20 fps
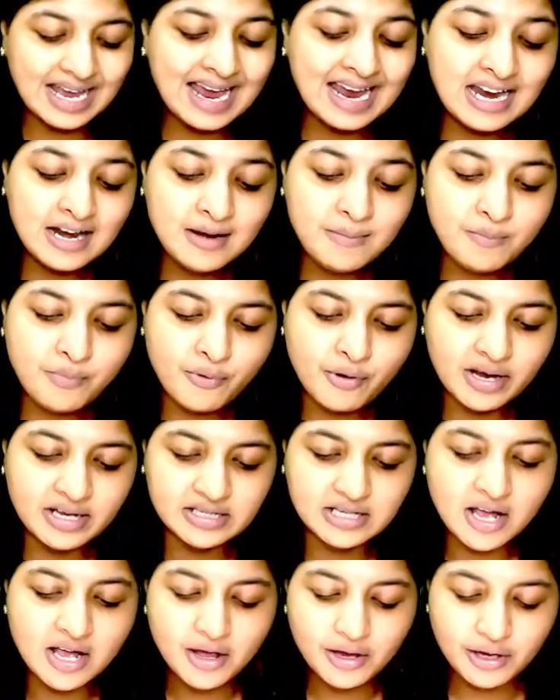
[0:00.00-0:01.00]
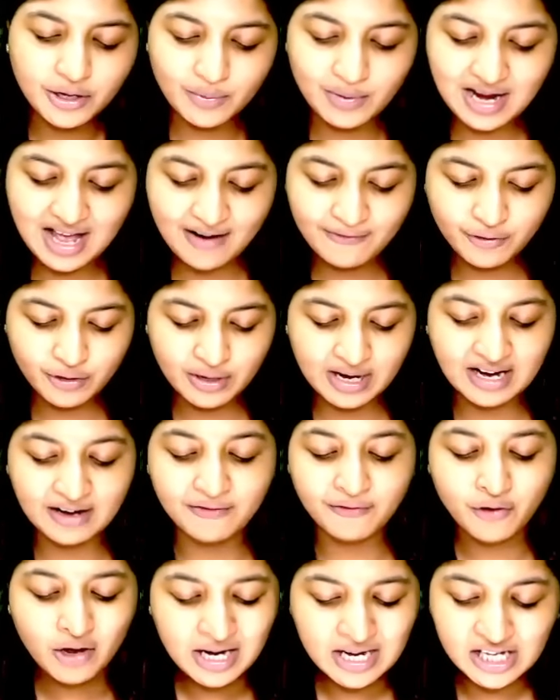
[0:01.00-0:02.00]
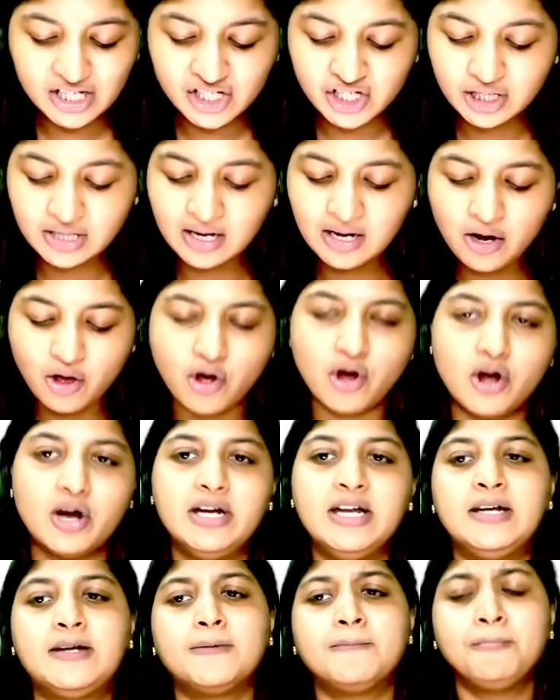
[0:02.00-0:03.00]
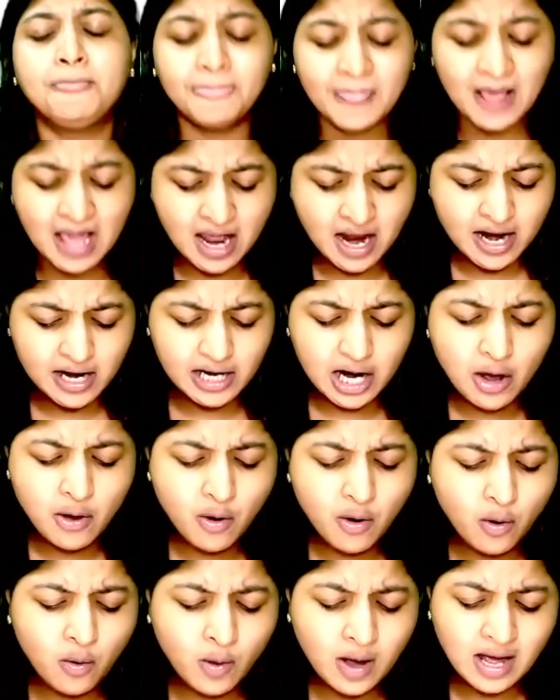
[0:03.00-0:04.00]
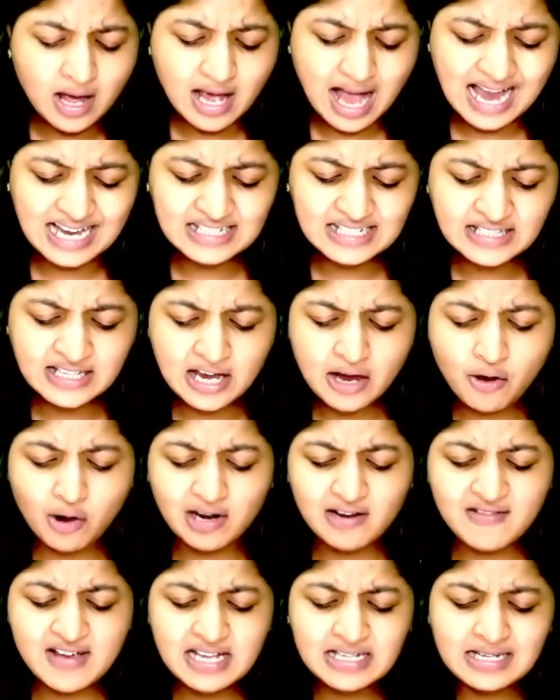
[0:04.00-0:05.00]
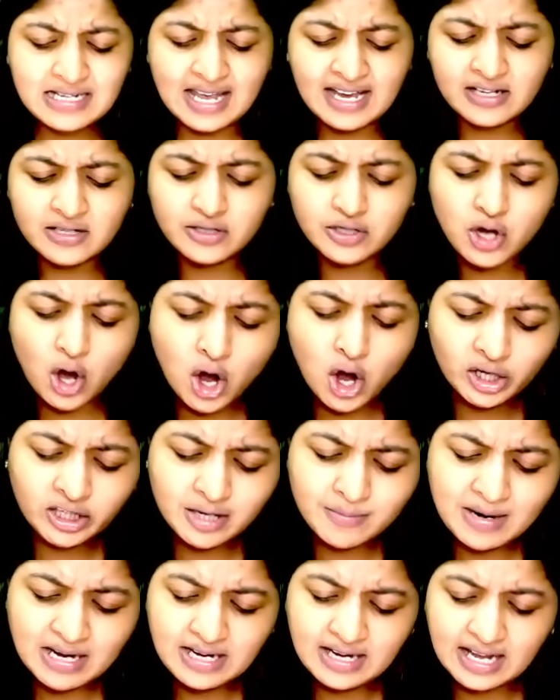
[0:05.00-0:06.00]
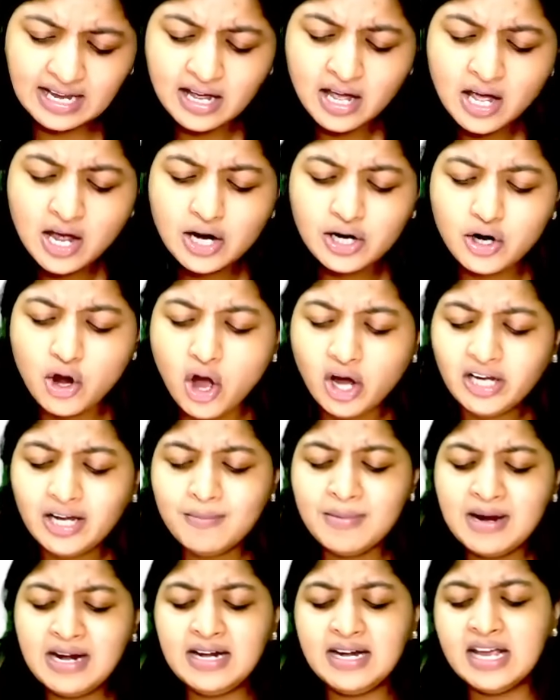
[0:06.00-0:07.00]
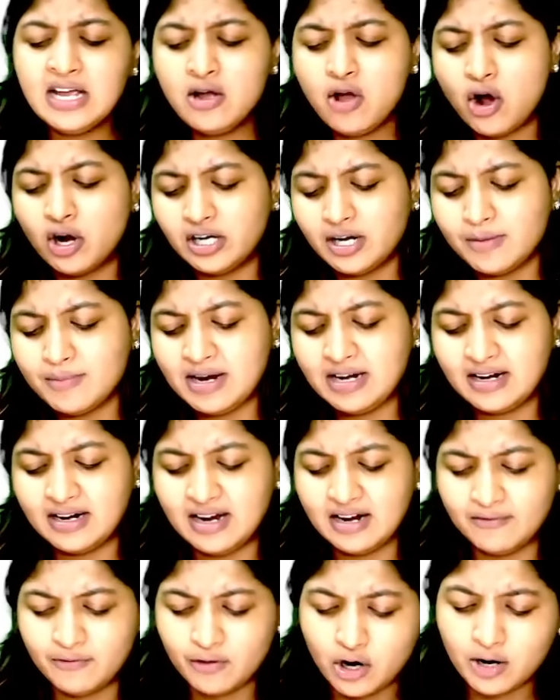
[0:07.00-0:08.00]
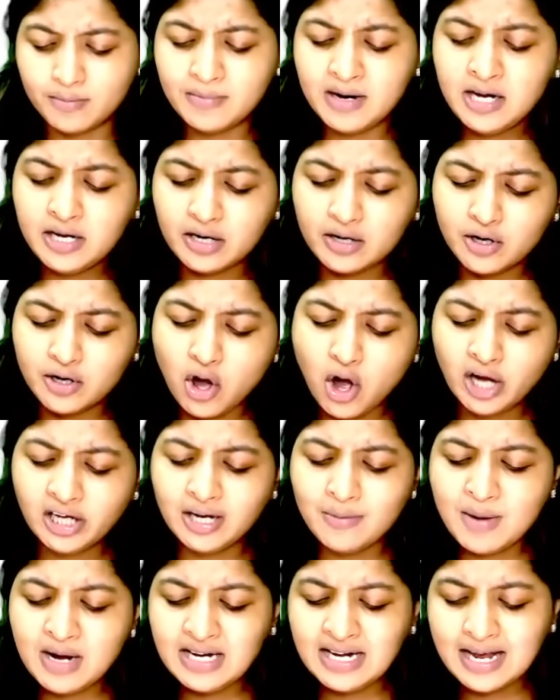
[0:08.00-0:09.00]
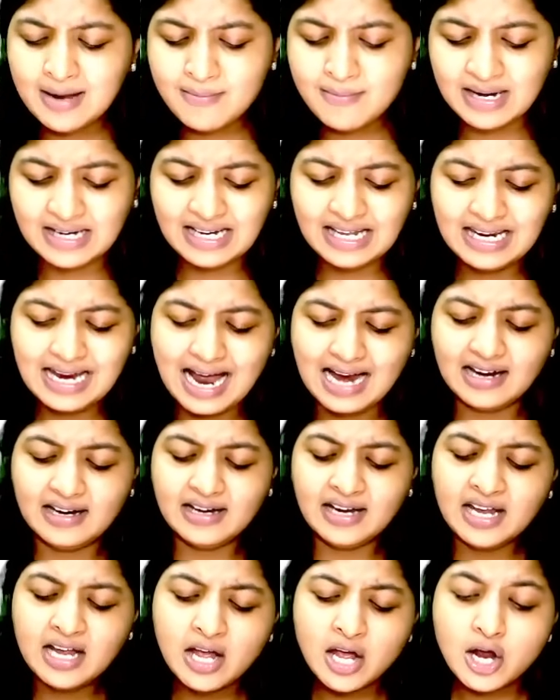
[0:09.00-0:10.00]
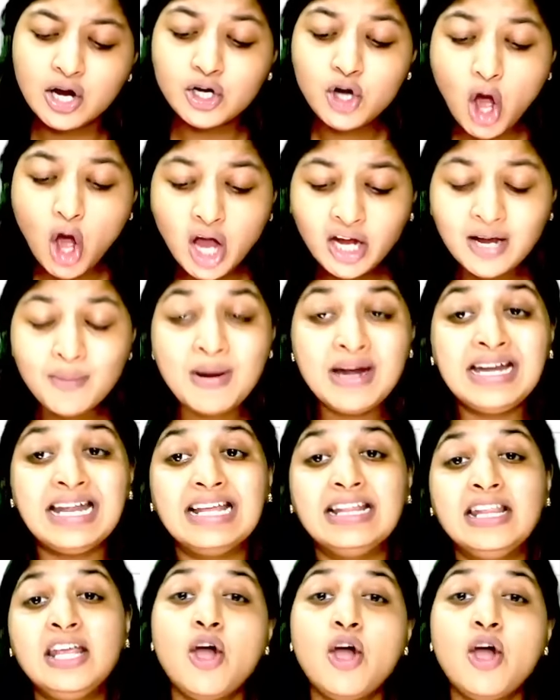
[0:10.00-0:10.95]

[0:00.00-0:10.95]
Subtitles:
8 points you will have to write for digital audit. Now, ICA always likes documenting. Documenting automated environment, documenting materiality, documenting the